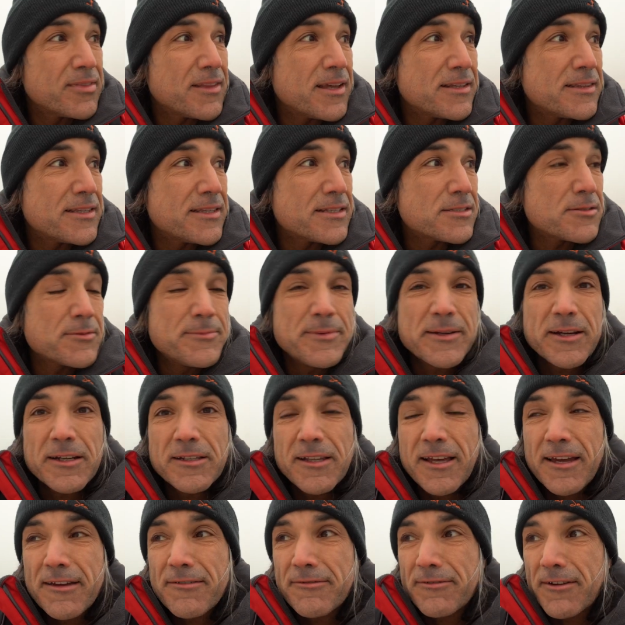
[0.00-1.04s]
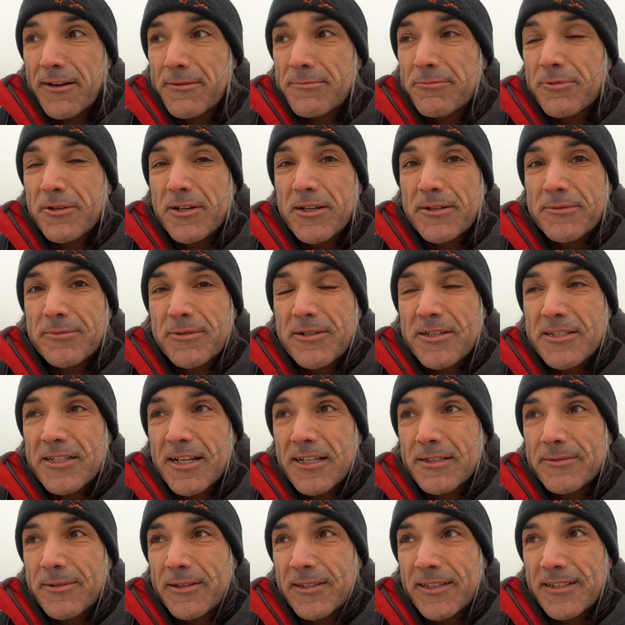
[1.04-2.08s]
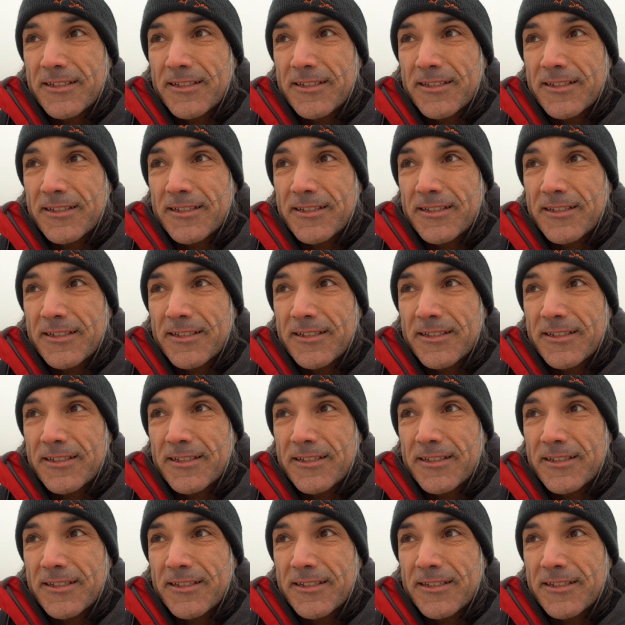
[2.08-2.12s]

that this would be our life. I'm pretty I'm pretty psyched about